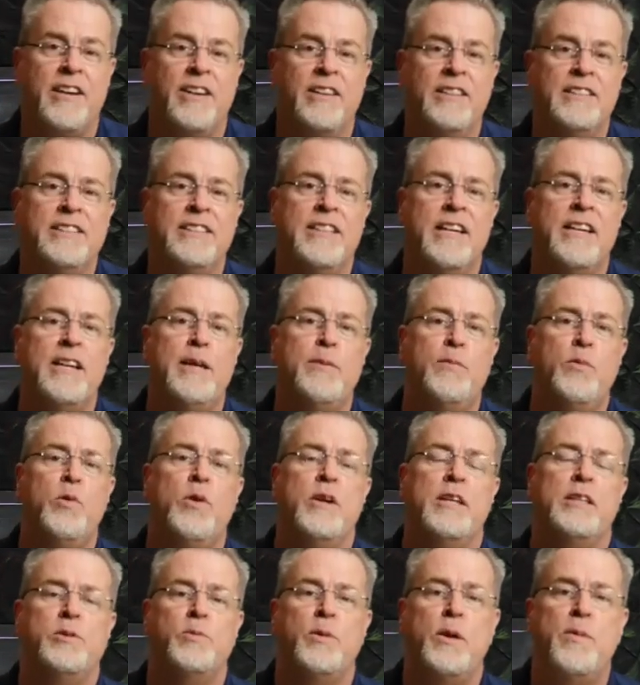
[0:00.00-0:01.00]
On Sunday
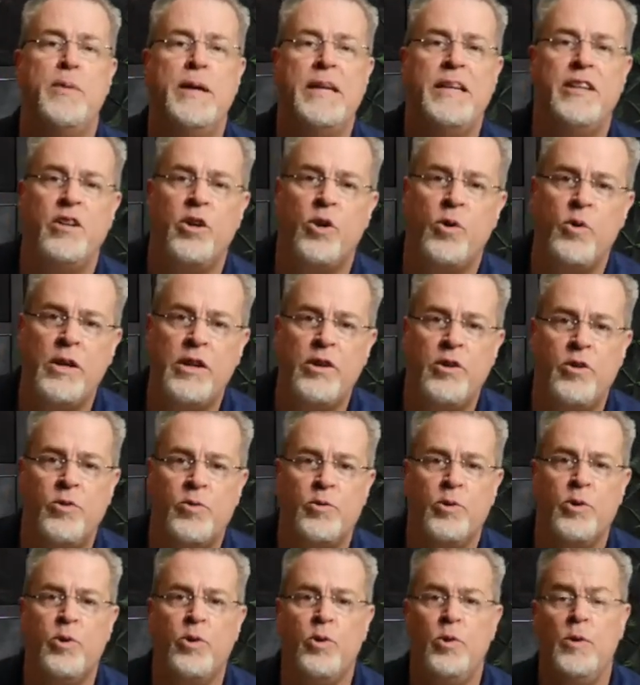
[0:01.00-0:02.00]
mornings, we've been going
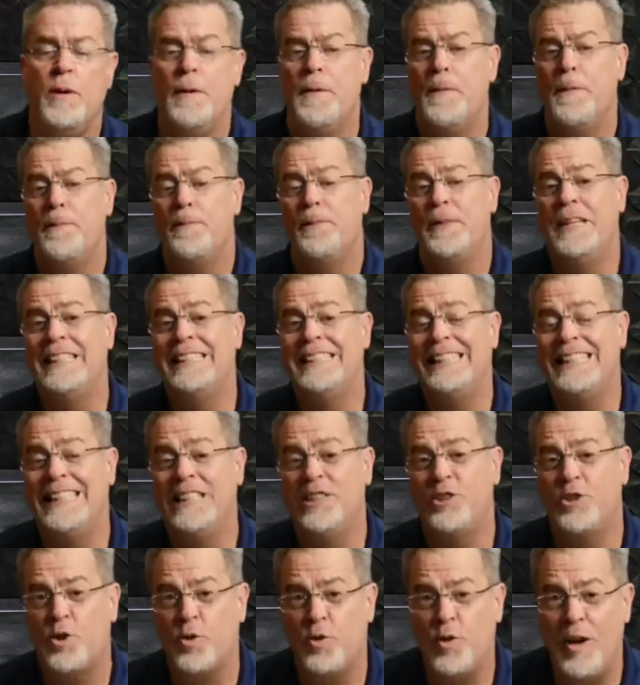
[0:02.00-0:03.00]
through the
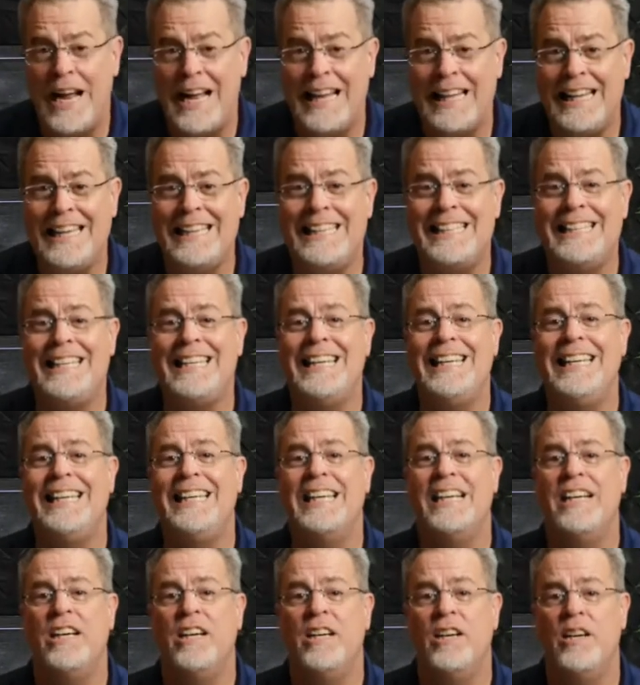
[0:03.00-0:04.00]

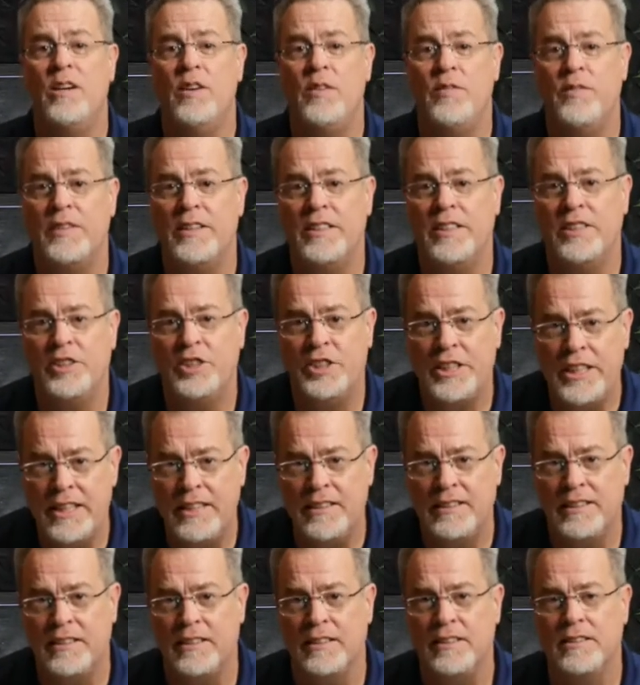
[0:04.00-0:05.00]
centrality of
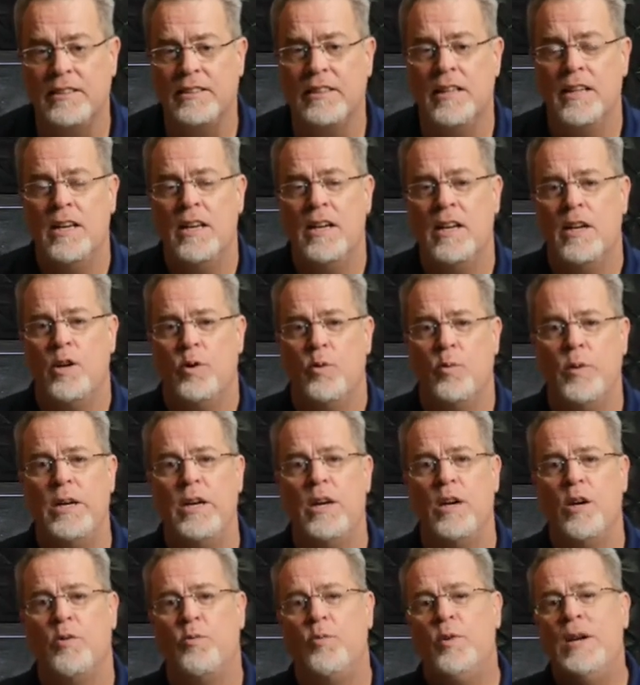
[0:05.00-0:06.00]
Jesus. We
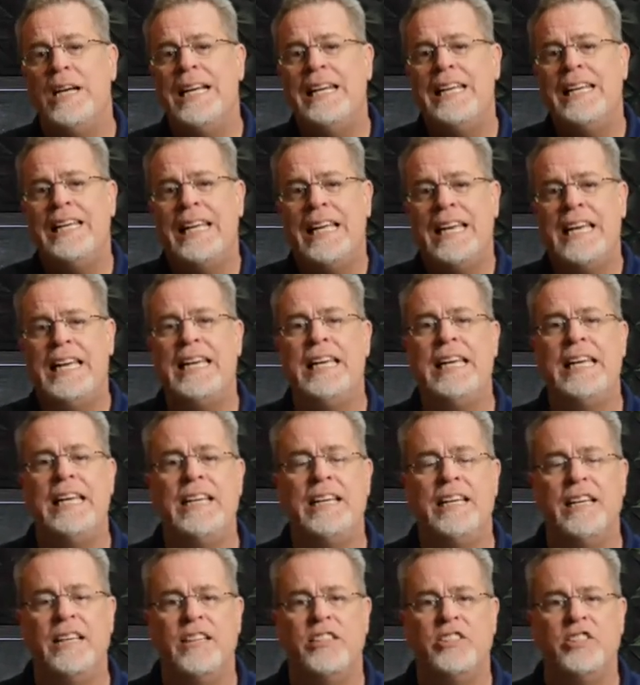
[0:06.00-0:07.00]
are
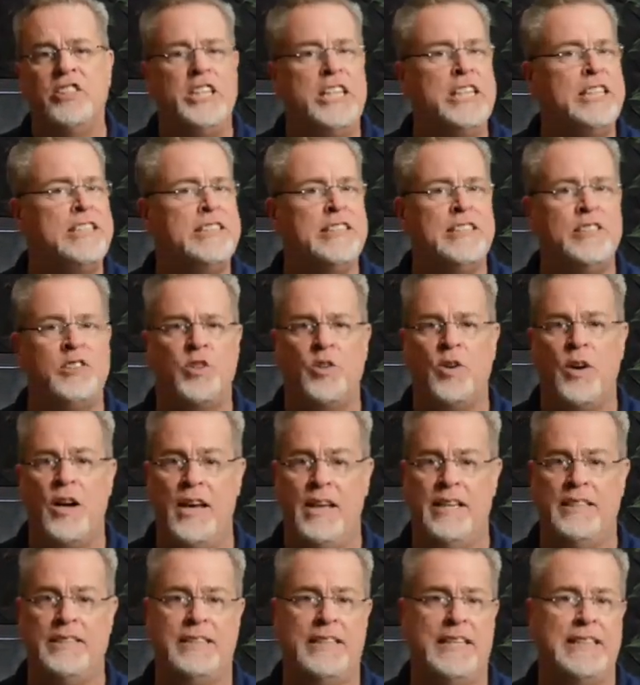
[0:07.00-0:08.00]
relaying Jesus
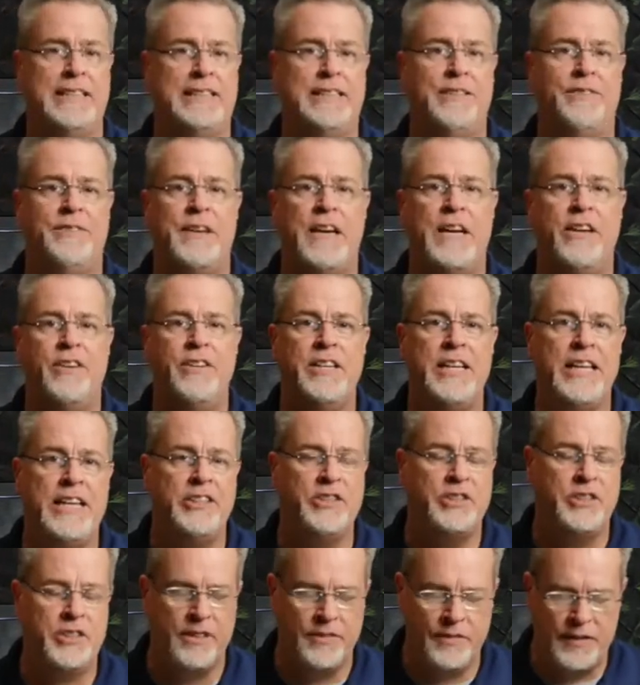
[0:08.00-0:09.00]
Christ as the
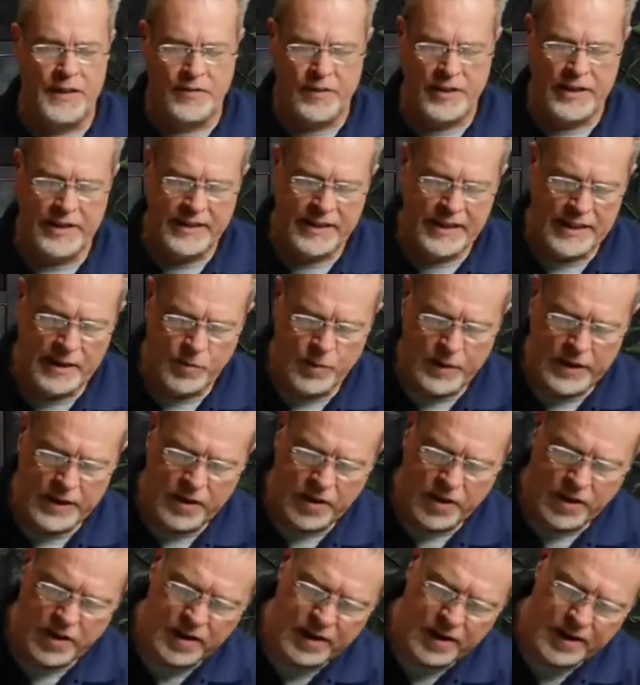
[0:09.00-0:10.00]
foundation of everything we
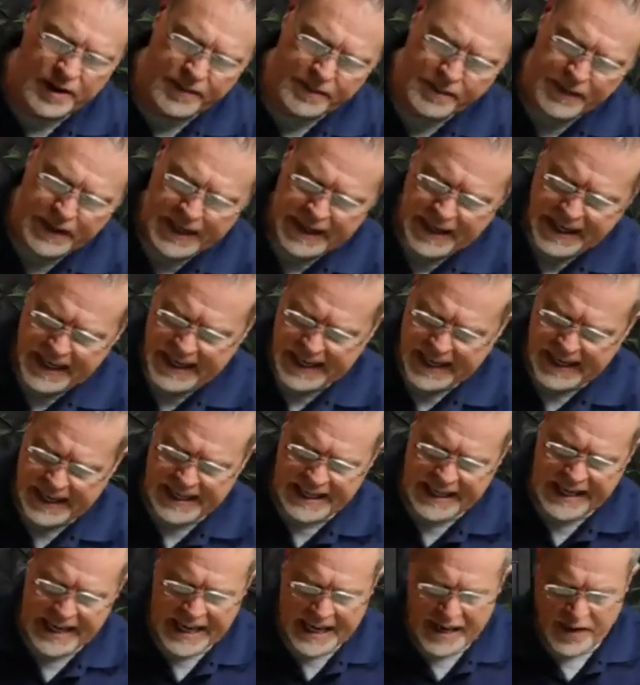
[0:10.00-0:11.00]
are
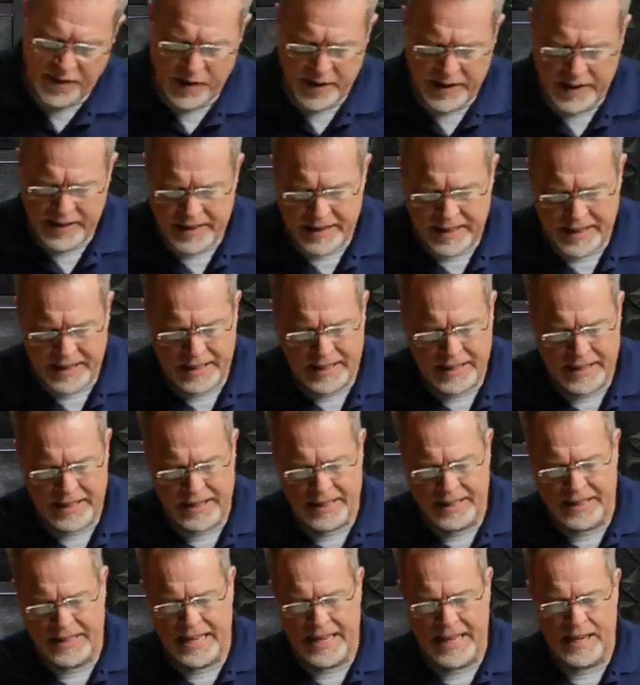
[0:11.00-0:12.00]
and
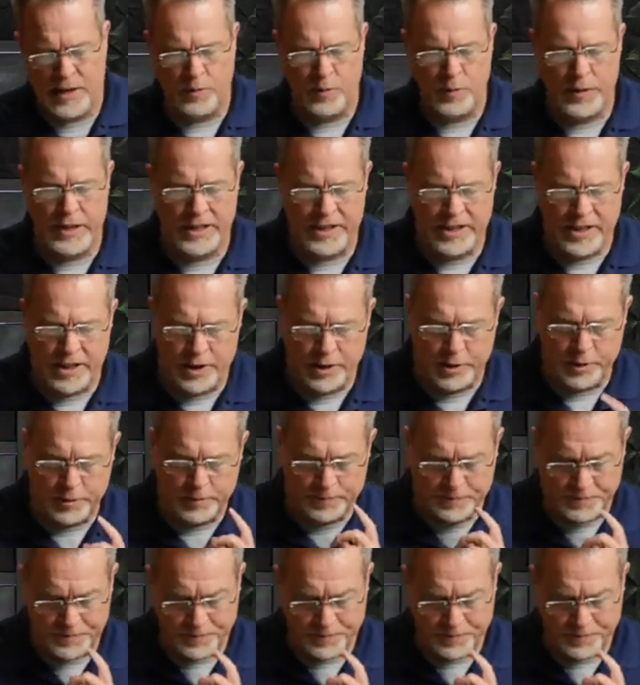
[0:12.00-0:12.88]
everything that we do.